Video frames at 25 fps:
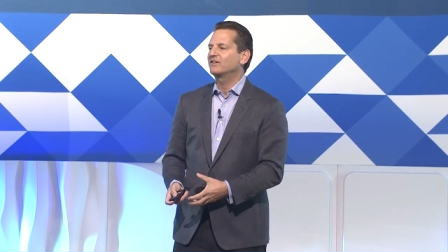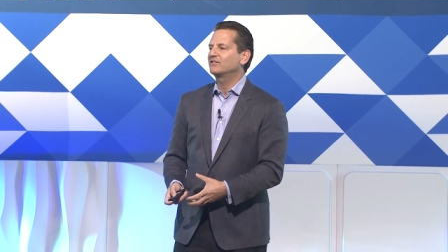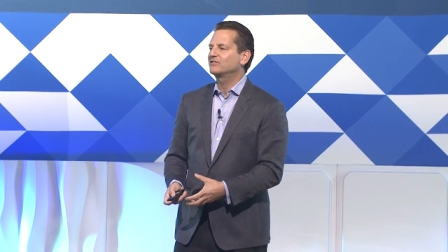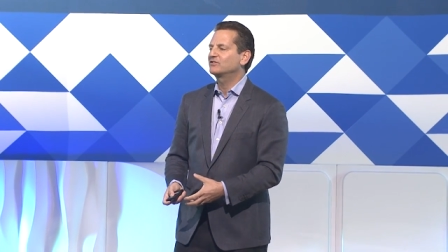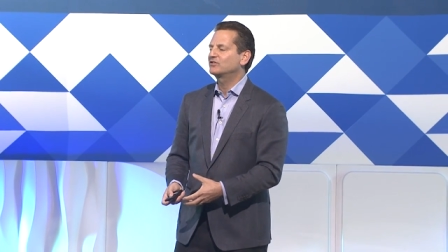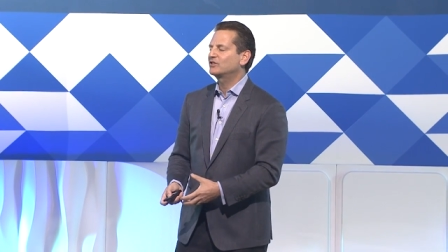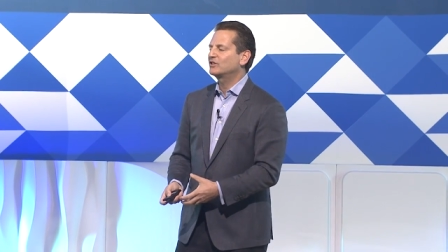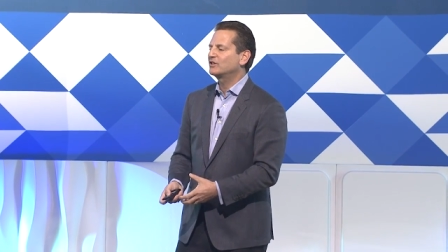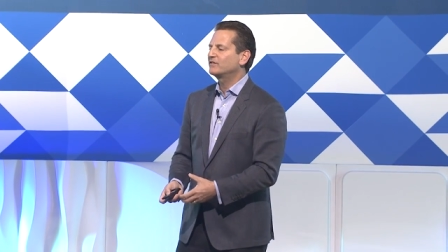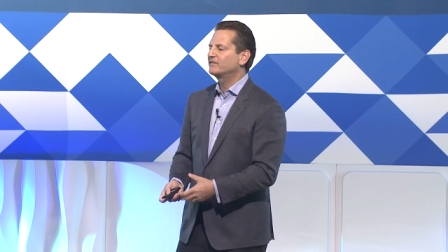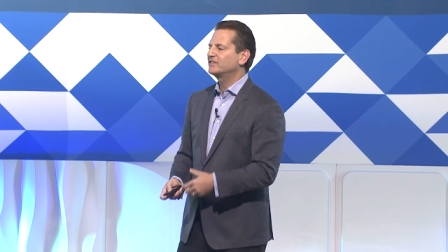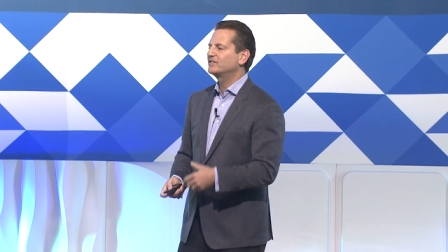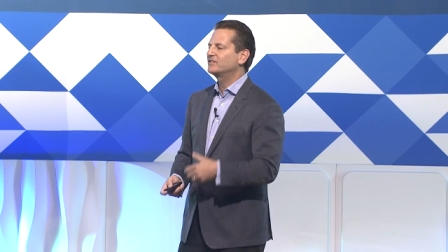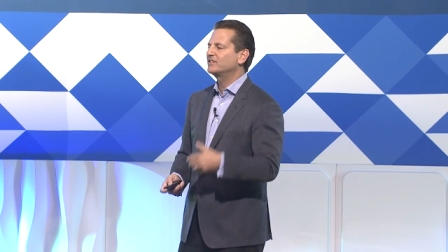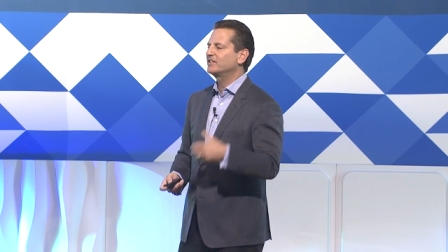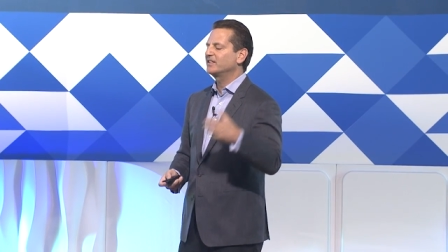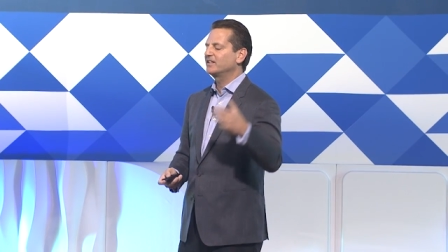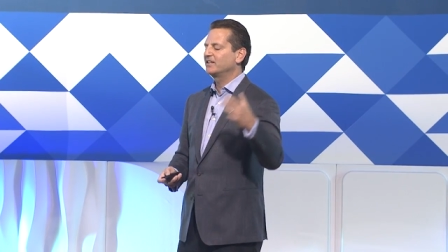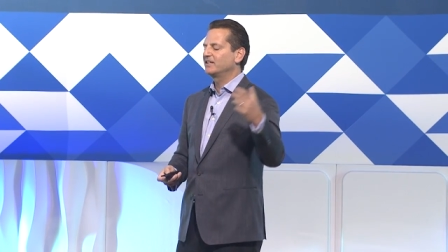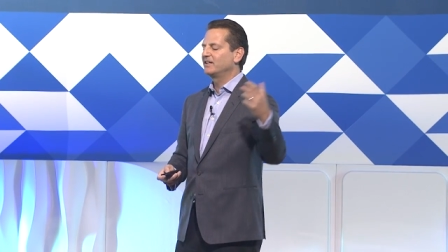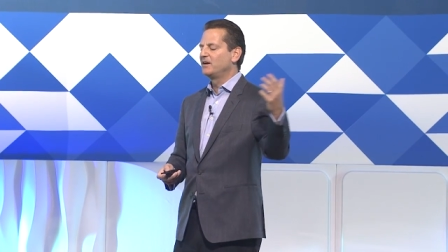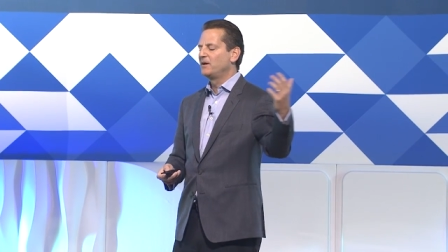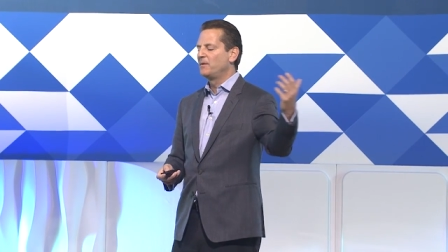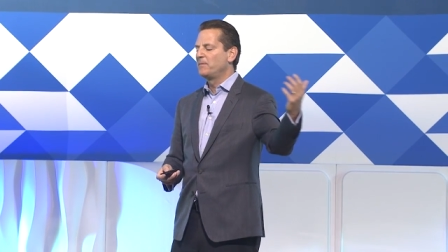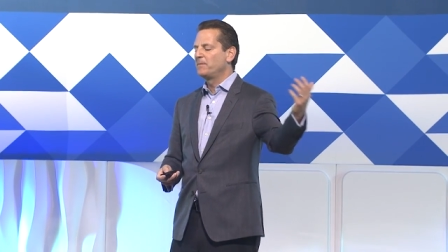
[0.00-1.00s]

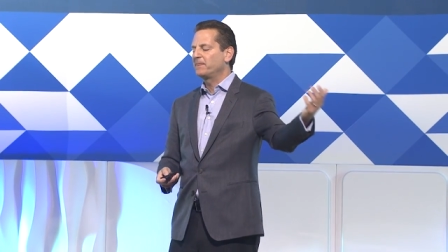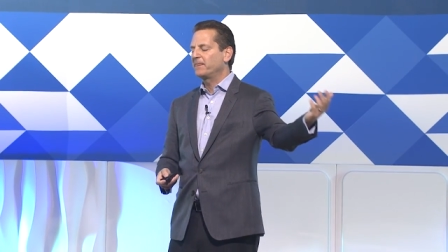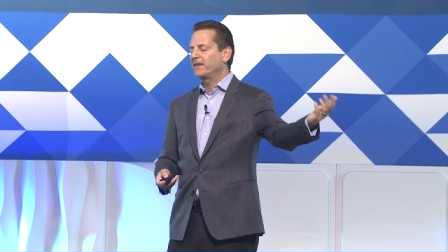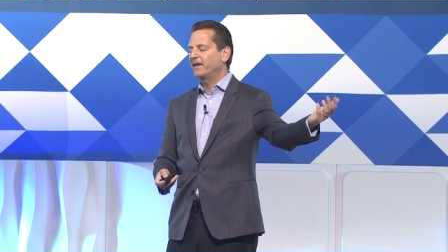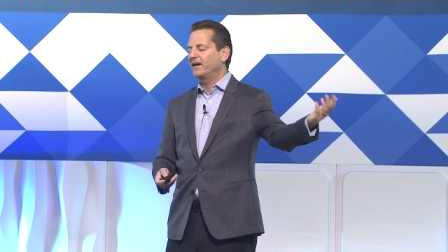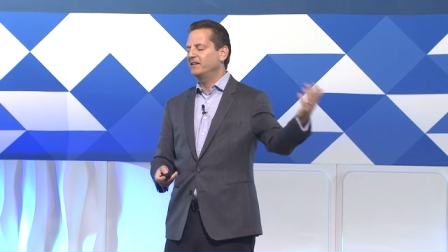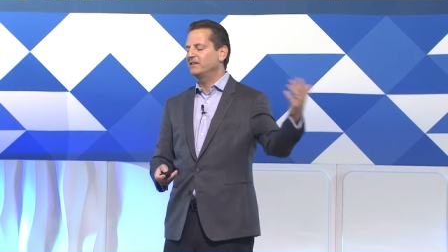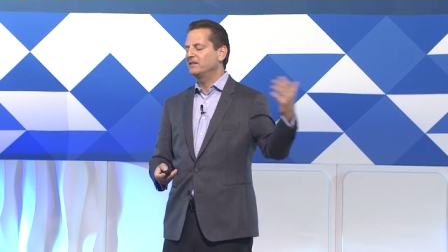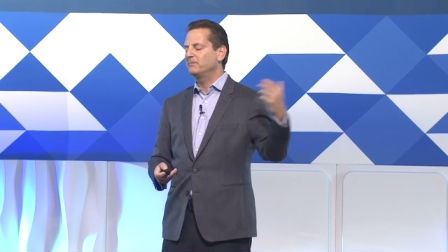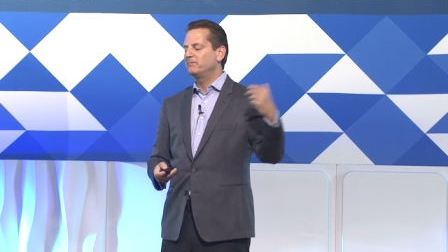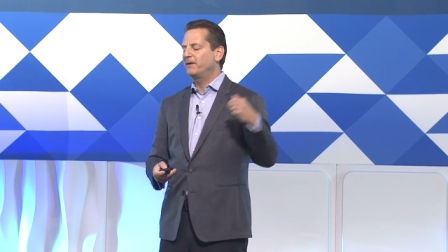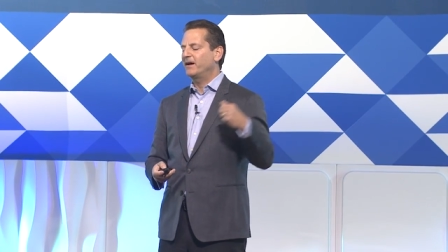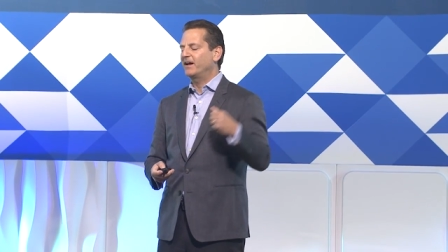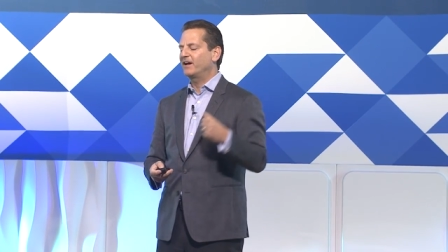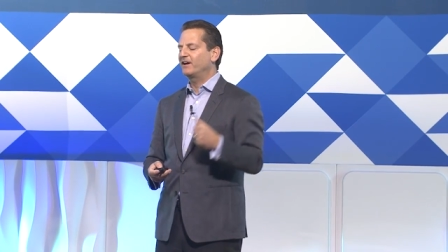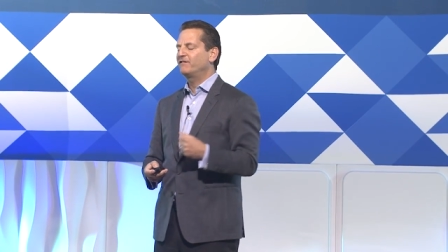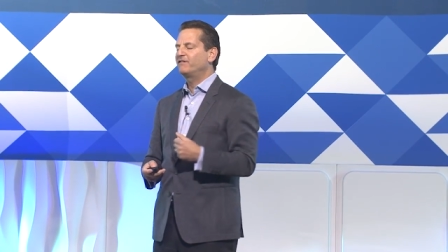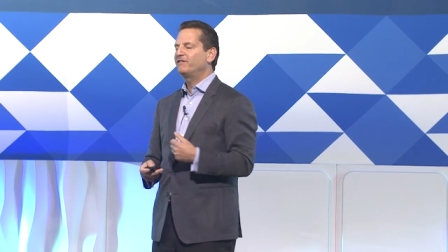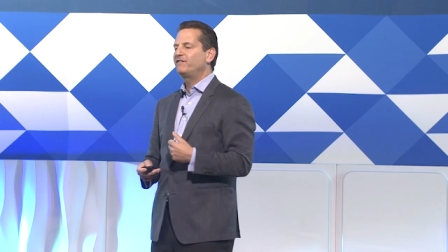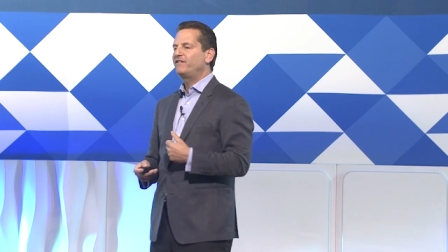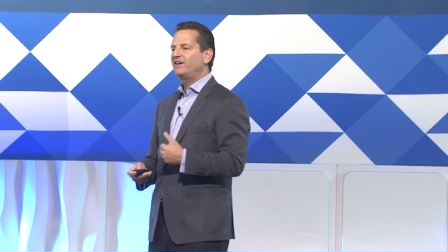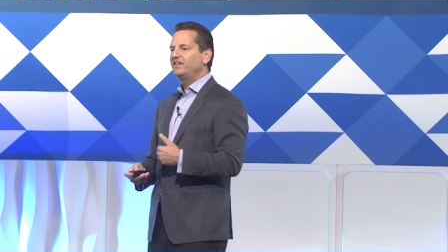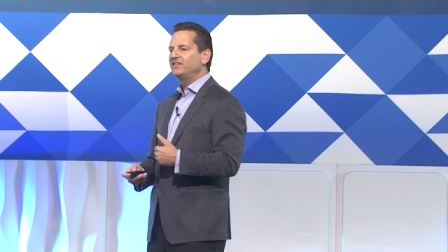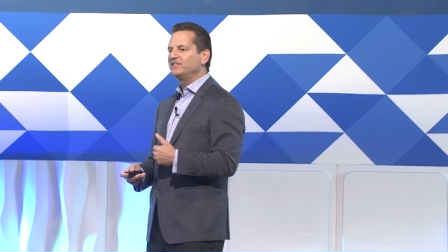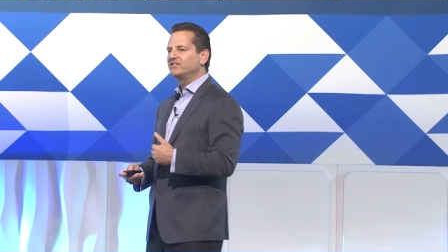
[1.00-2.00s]
servicing, and the bank
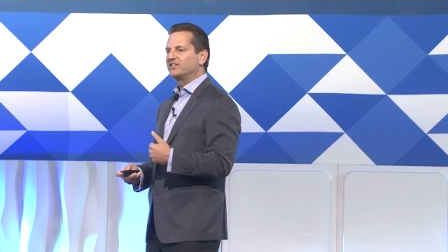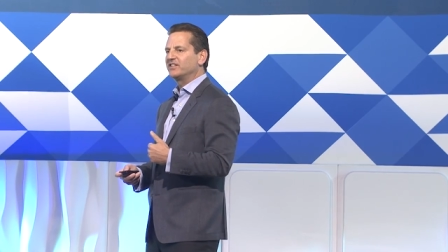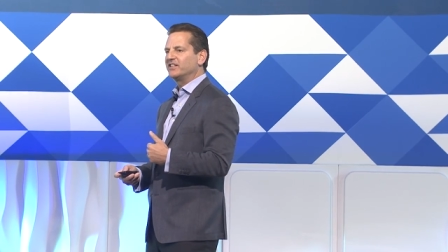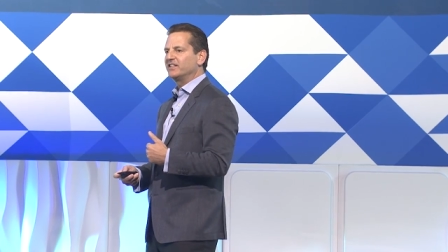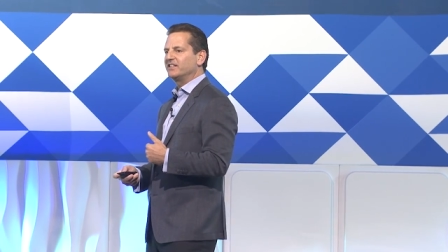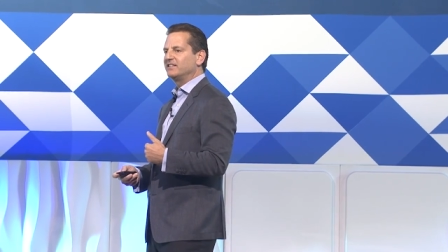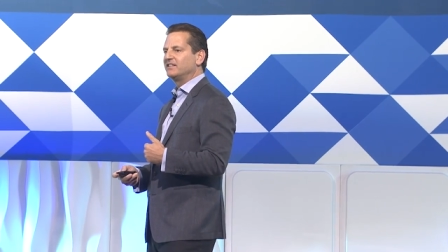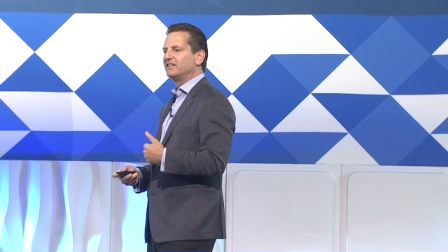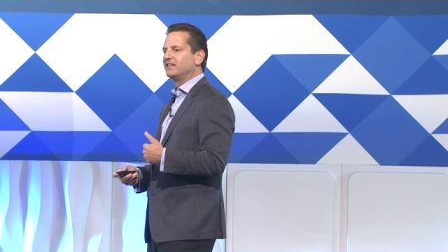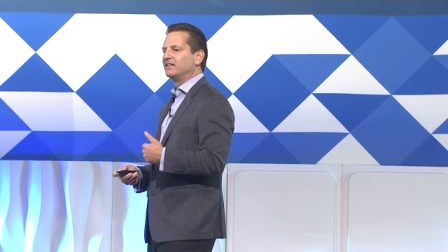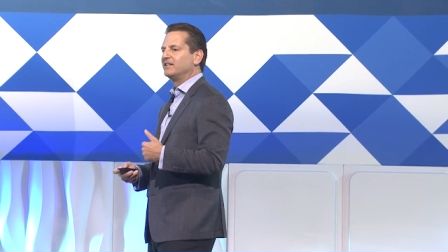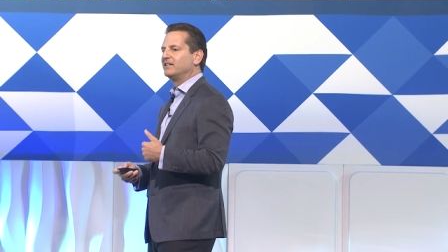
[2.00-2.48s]
funds it,